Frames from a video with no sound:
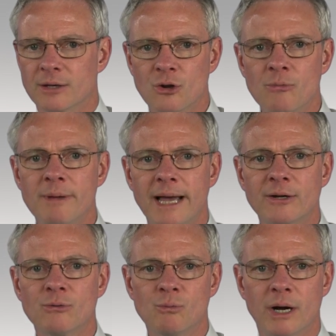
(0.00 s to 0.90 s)
No
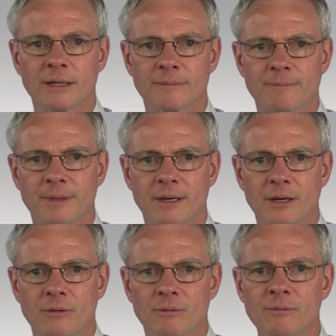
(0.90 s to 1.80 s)
matter what,
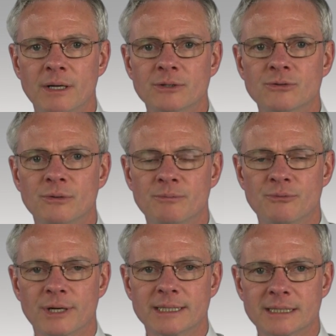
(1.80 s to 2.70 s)
we want to
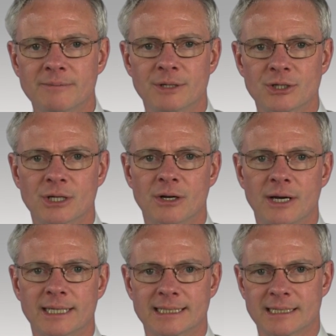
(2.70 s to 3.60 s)
embrace the mission
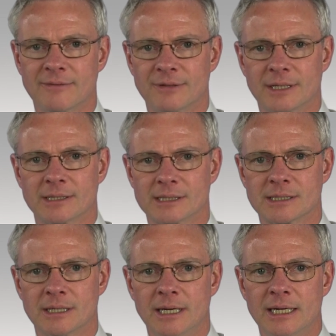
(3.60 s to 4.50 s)
God has given
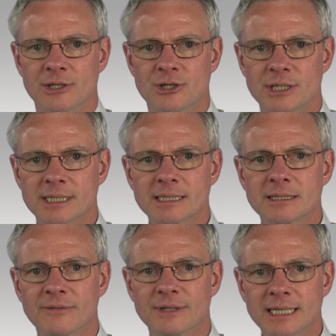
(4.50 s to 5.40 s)
us Jesus
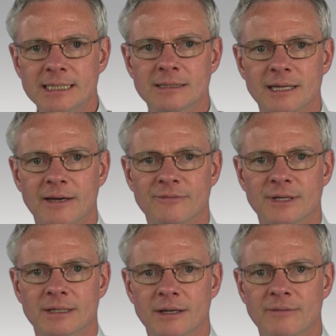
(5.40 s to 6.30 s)
lived his life
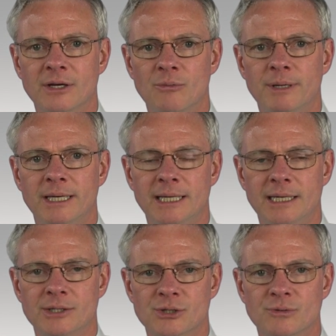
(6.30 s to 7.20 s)
in loving
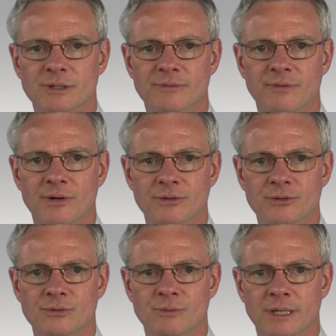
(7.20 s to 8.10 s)
obedience to his
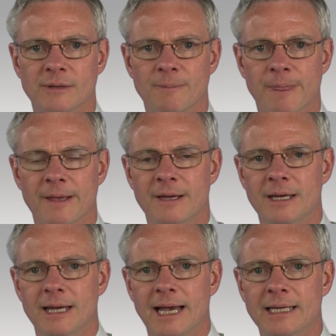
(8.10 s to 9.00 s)
Father's will,
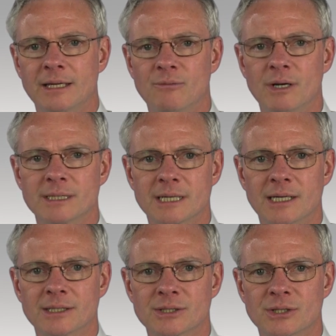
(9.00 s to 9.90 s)
and he wants
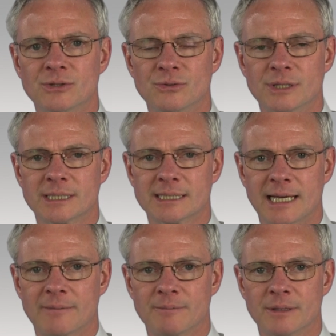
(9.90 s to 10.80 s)
us to do the
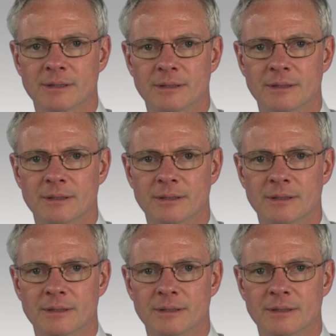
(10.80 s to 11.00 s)
same.